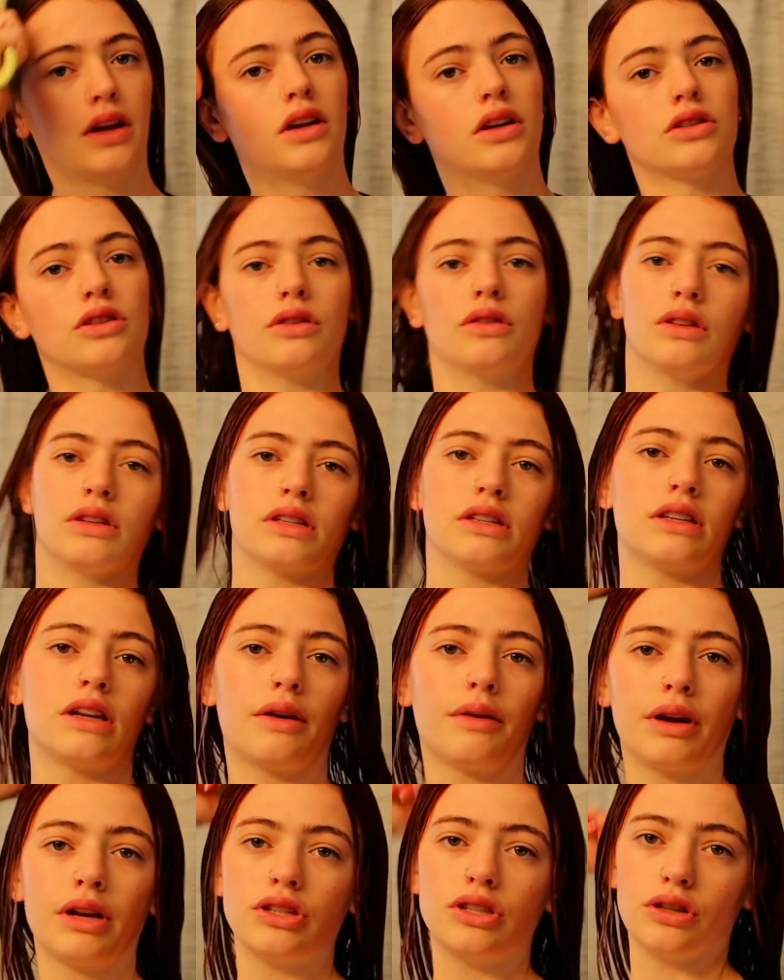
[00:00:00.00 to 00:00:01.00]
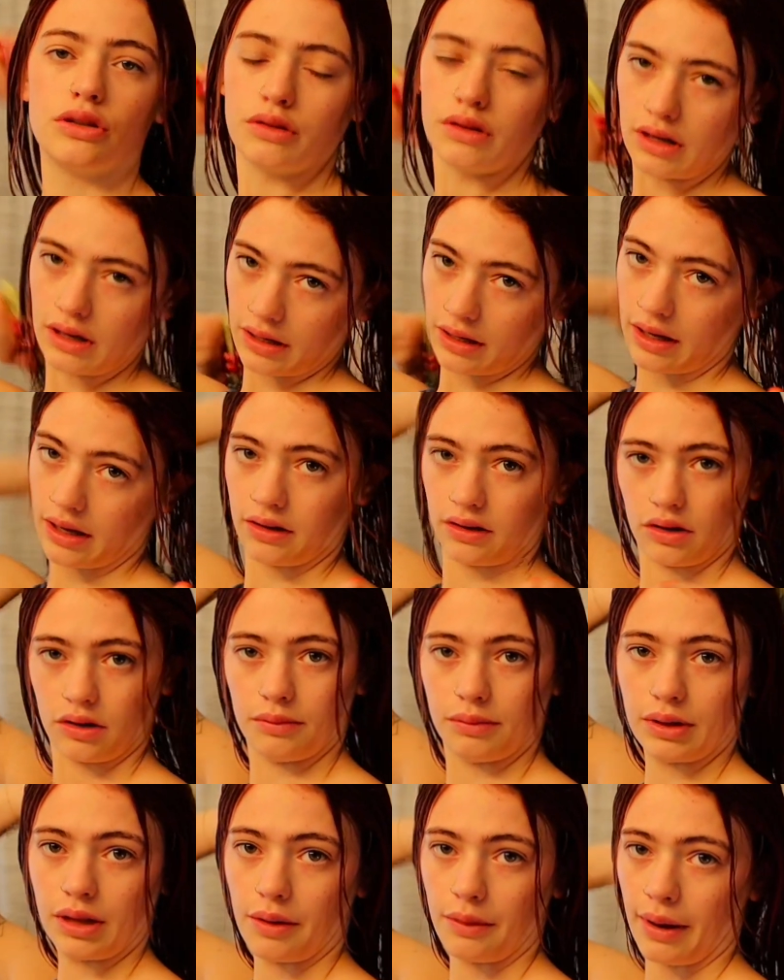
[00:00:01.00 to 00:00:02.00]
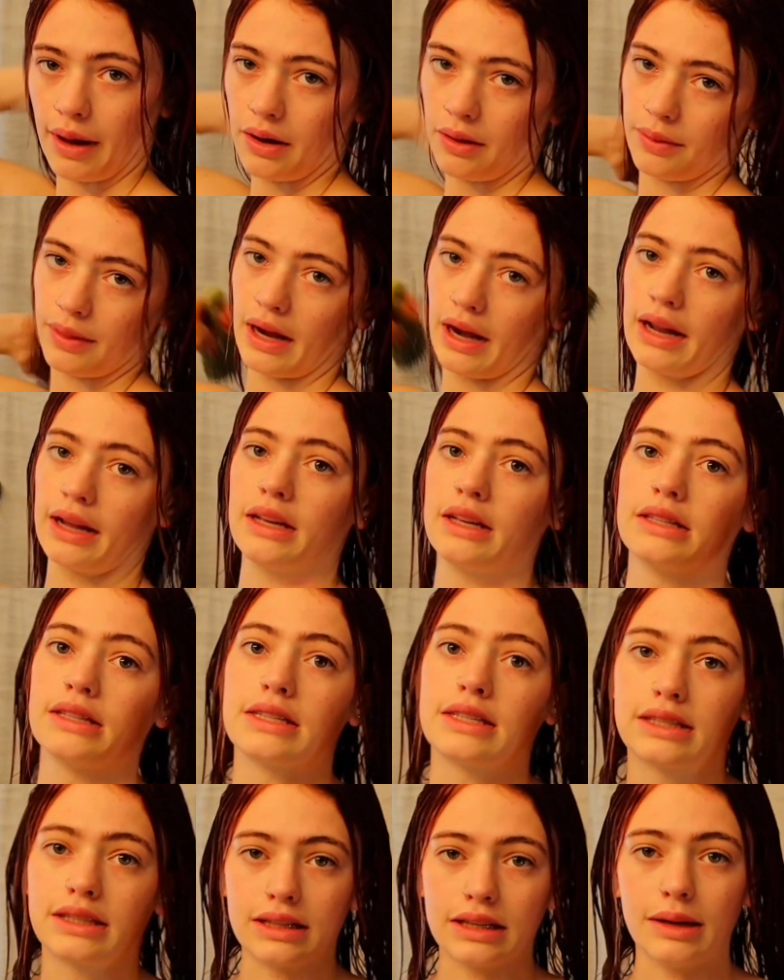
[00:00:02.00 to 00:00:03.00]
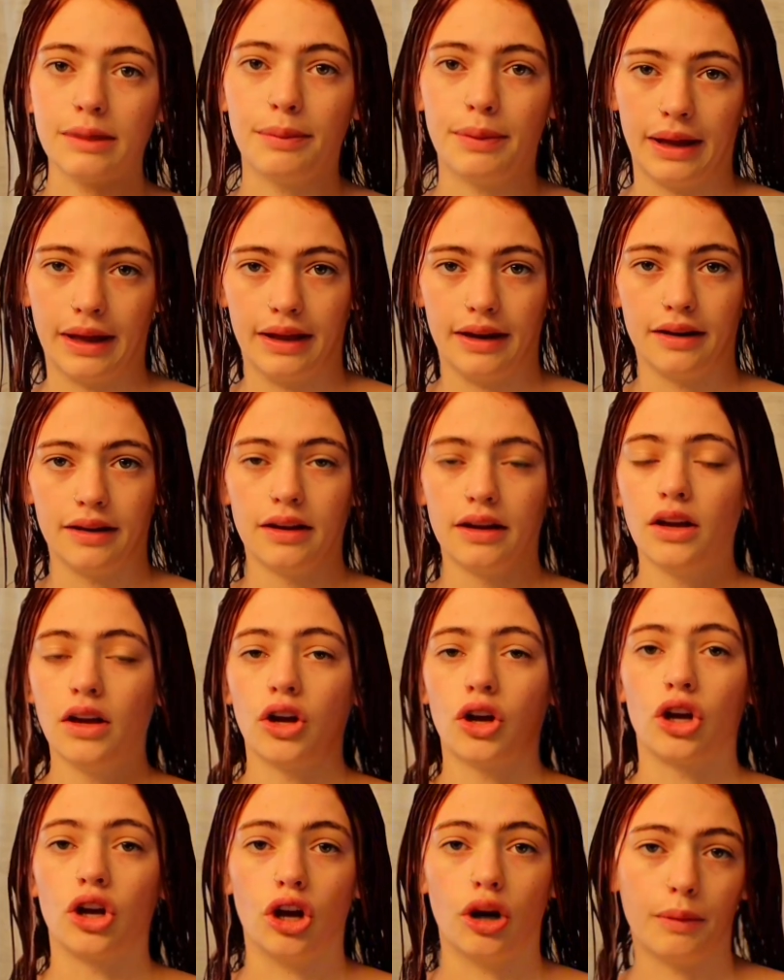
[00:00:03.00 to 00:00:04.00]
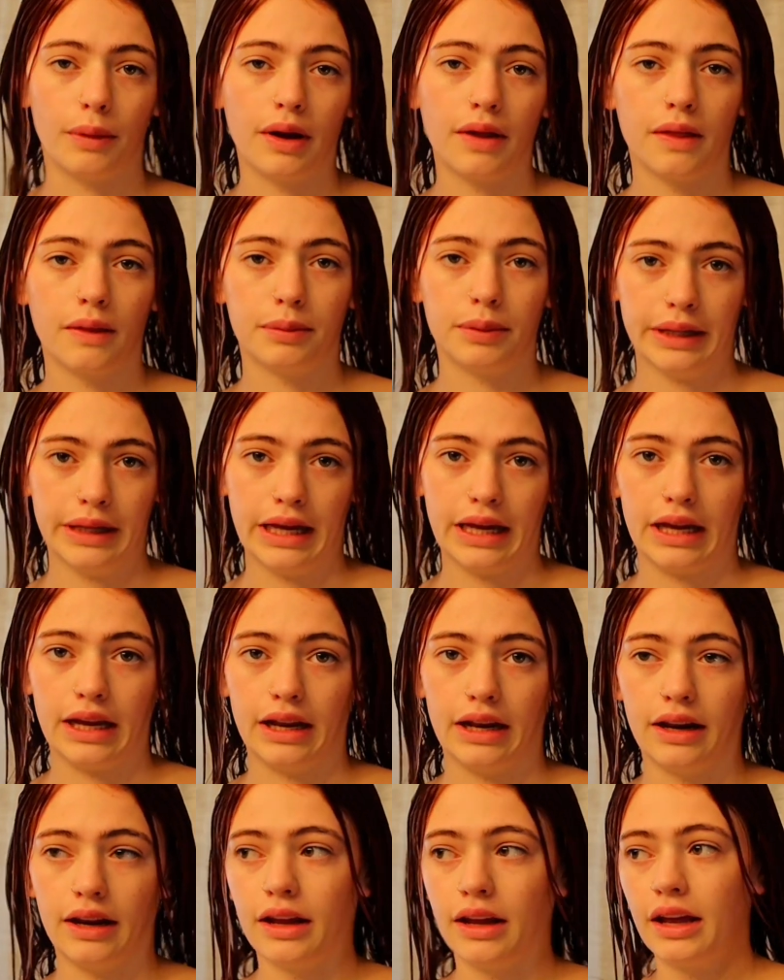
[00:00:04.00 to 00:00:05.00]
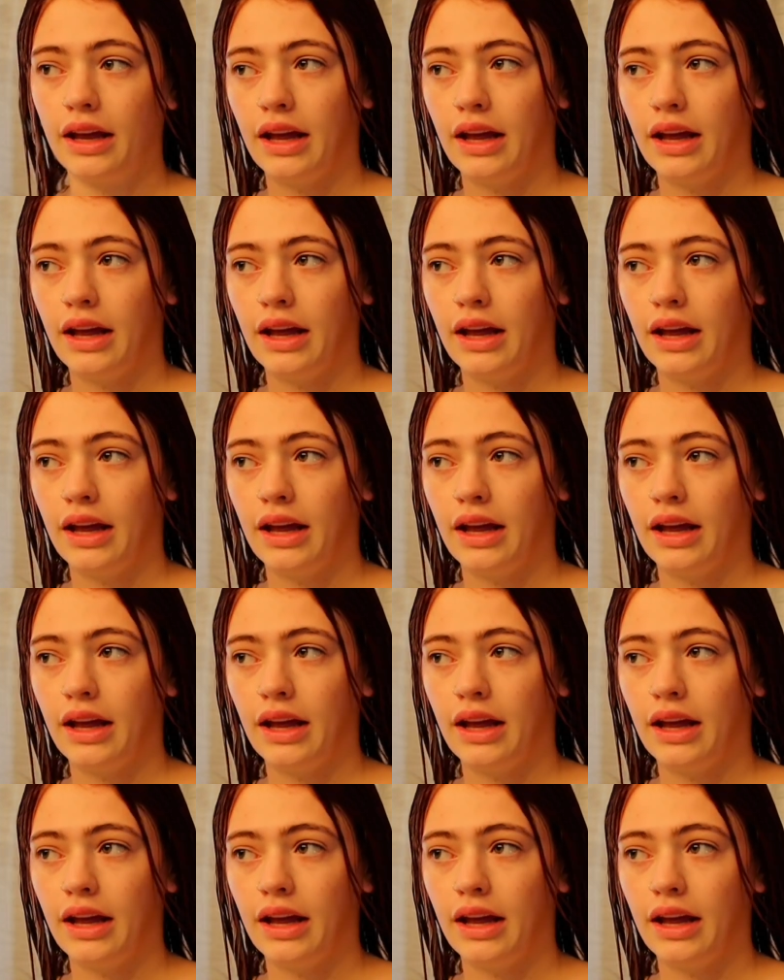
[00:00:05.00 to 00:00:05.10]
So this is how I do a killer blowout that I can sleep in, go on the plane,